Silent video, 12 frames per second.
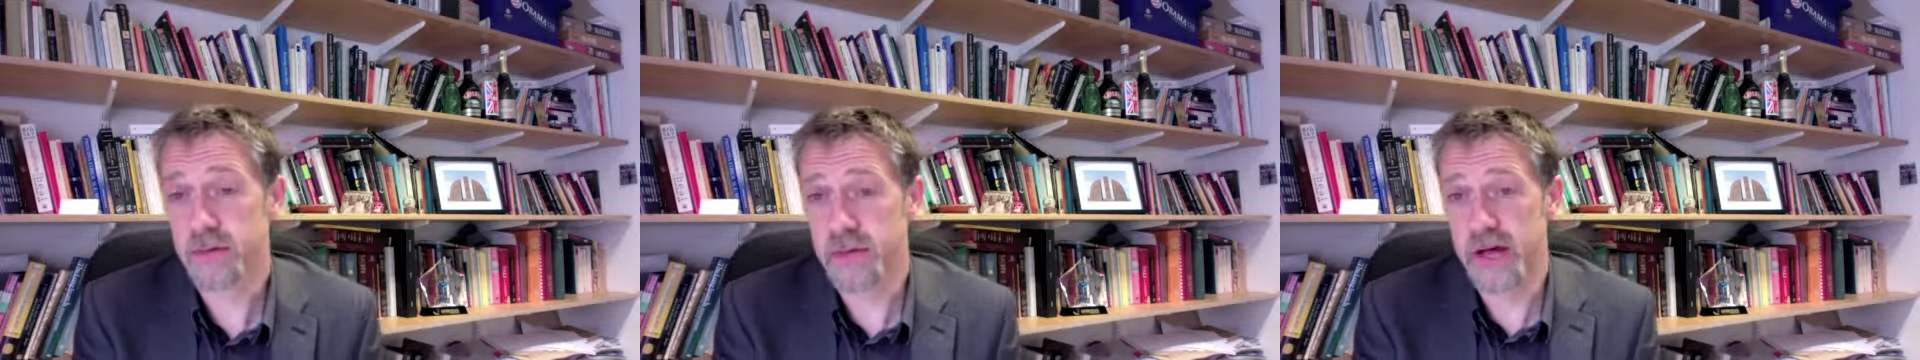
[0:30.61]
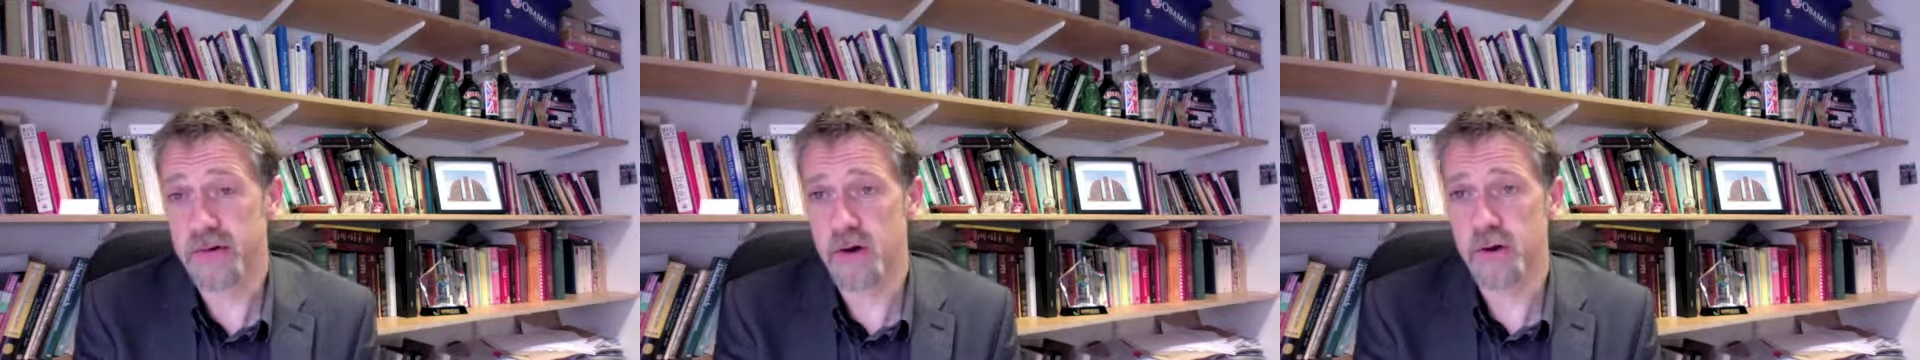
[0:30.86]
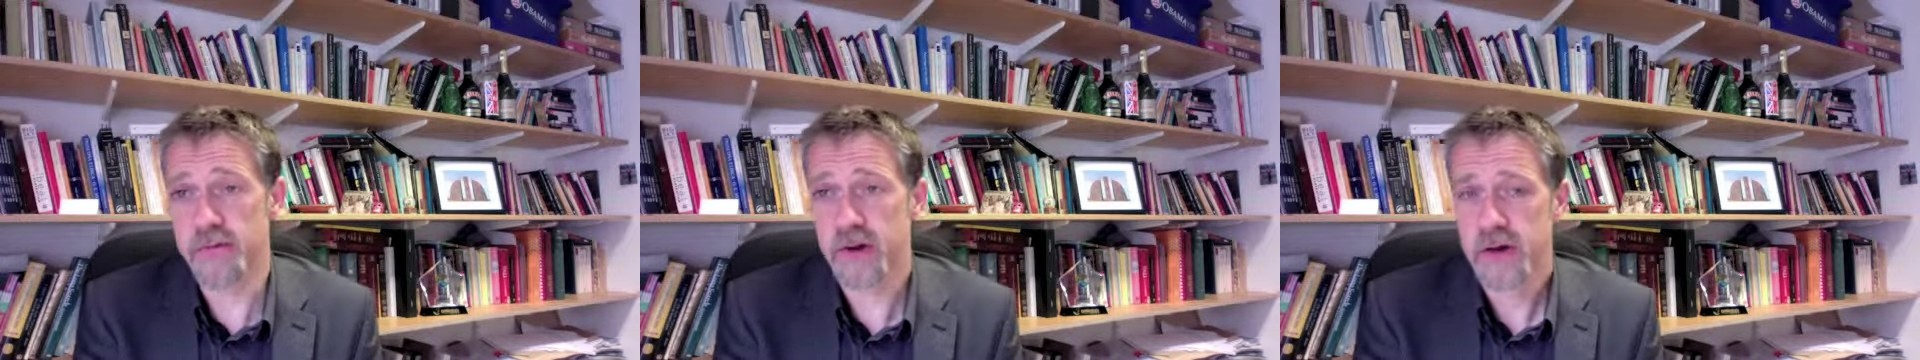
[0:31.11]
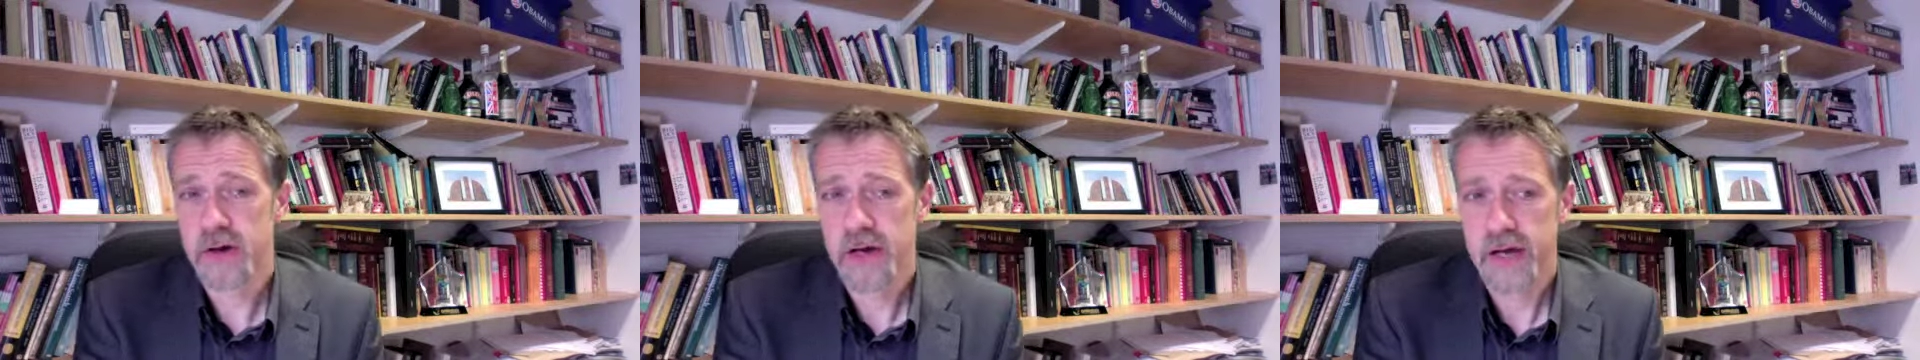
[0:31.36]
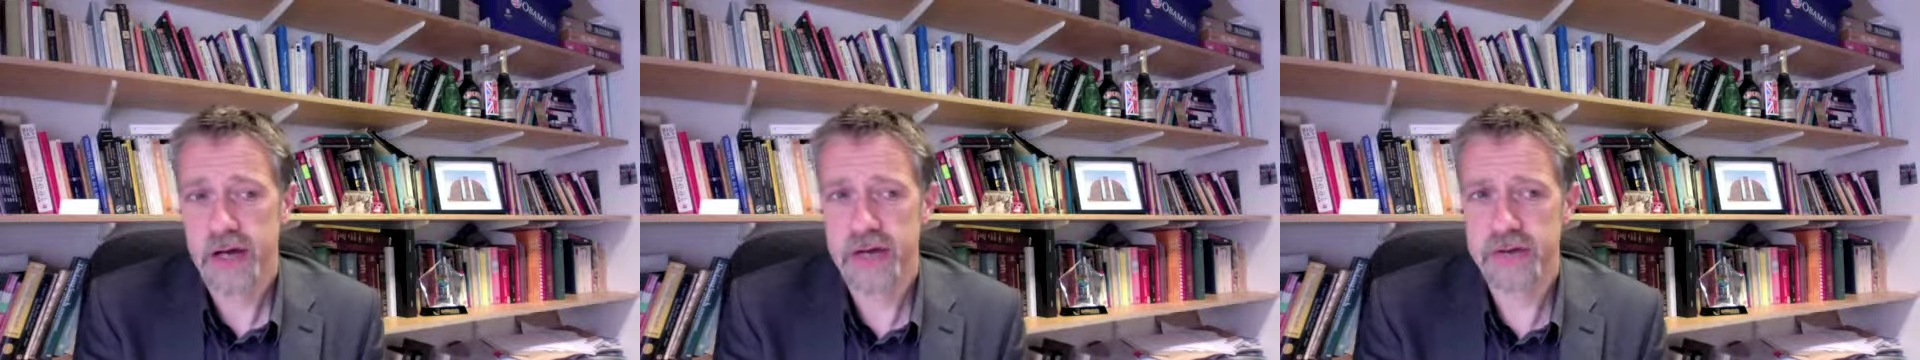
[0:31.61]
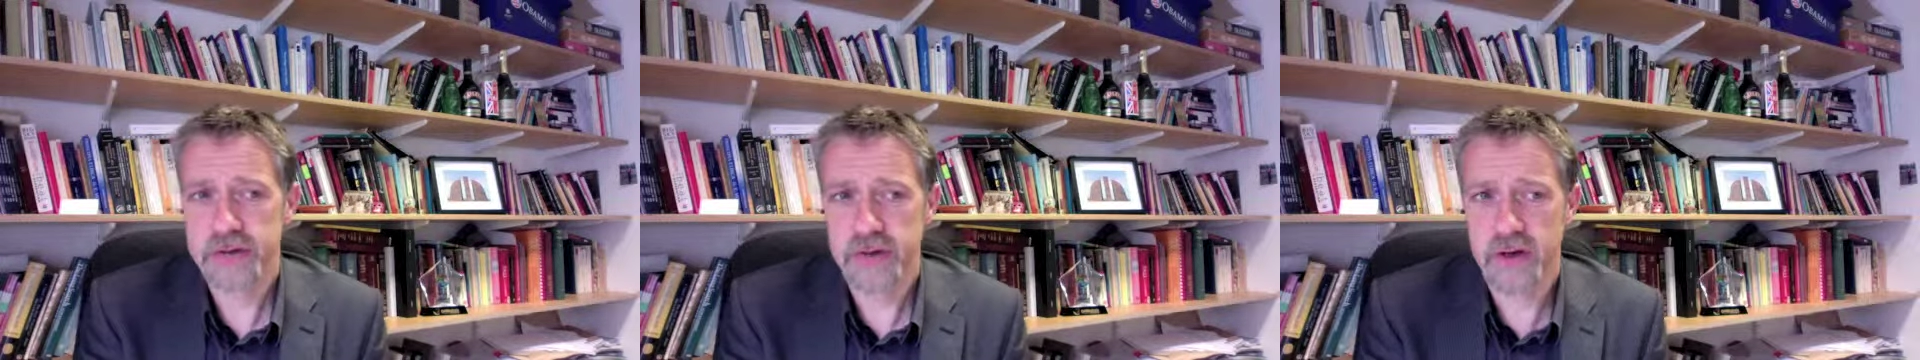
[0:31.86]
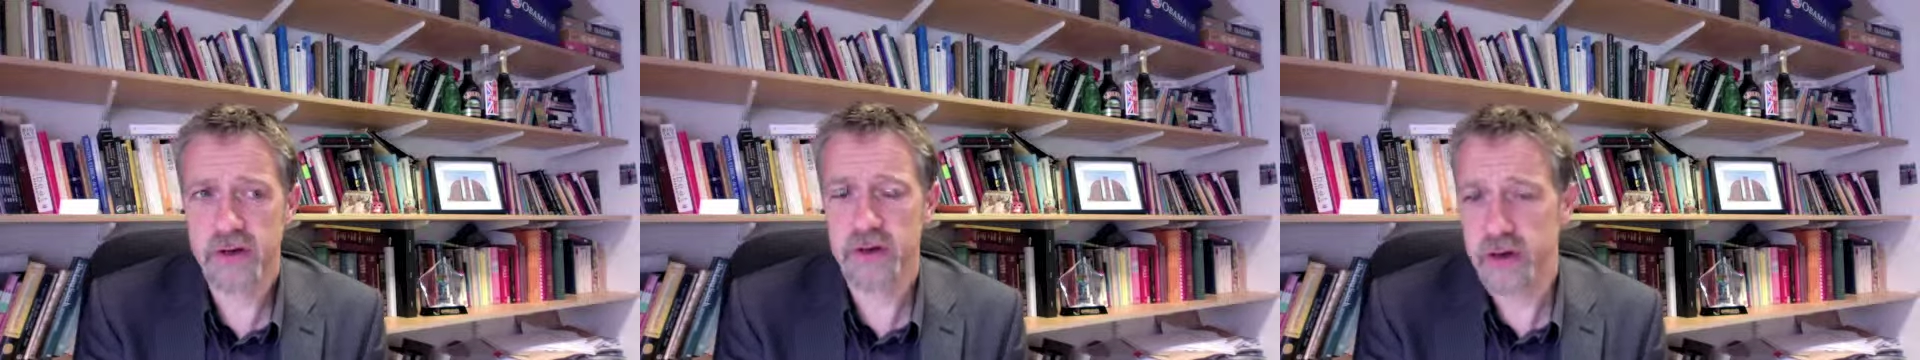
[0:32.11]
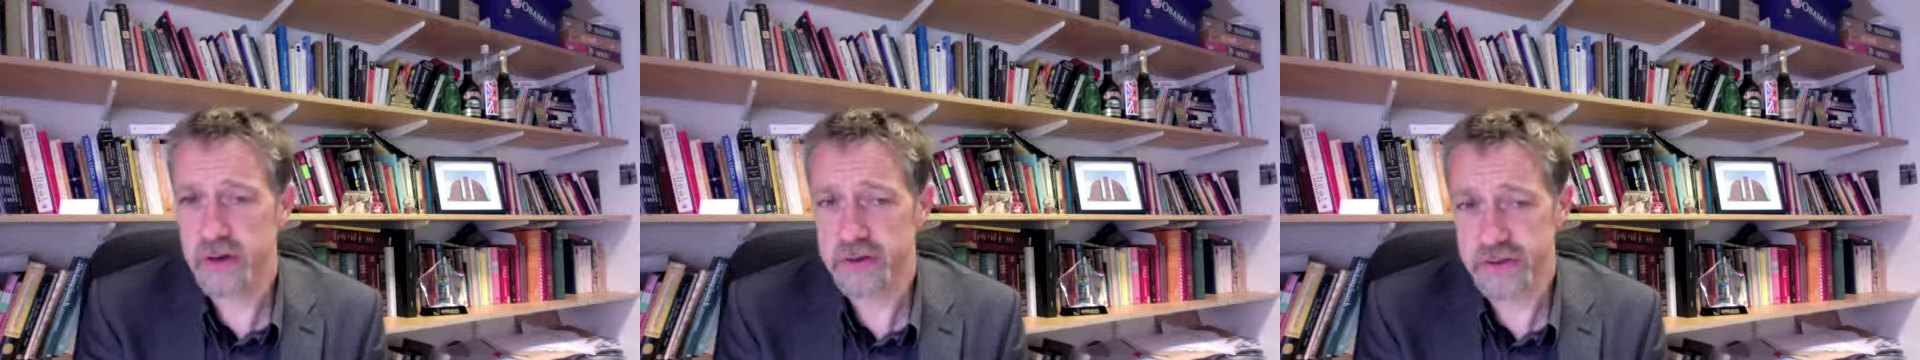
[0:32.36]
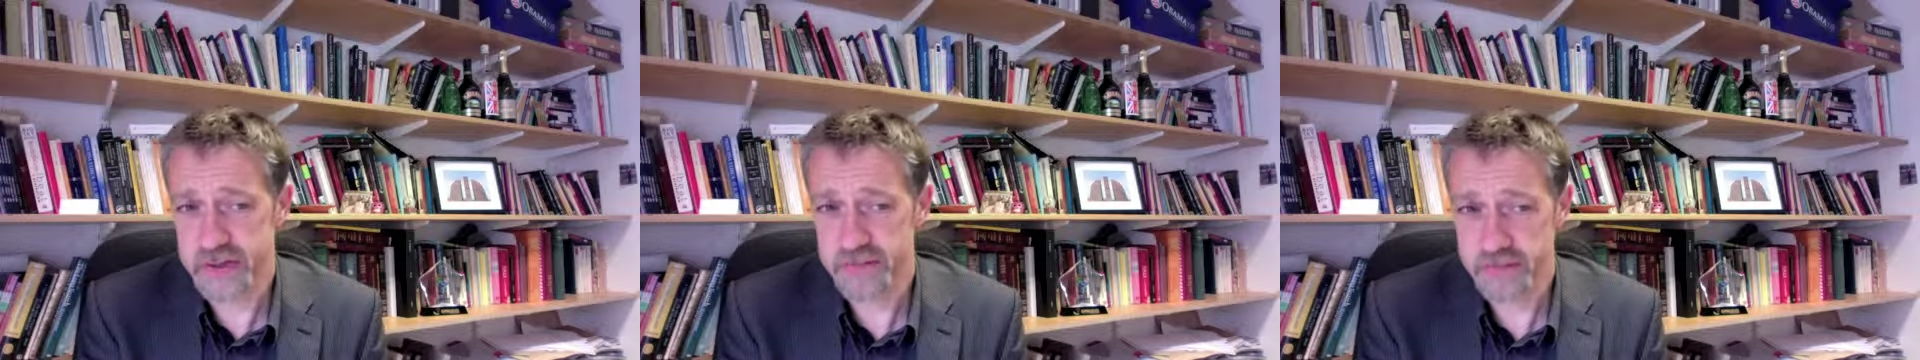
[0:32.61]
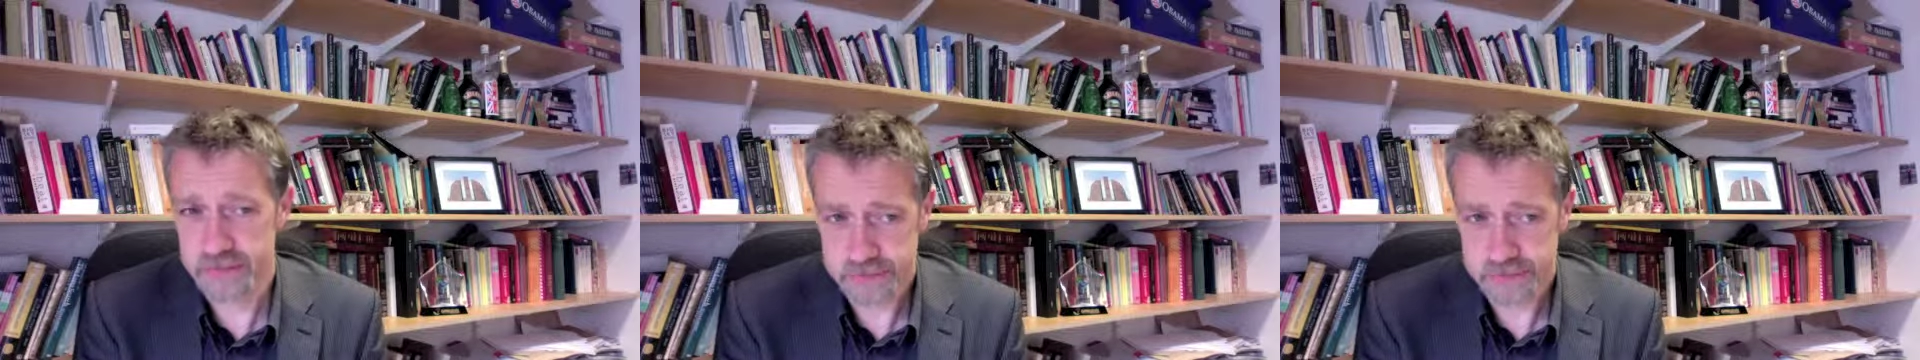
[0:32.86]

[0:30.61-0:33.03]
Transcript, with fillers: thereof, is conclusive.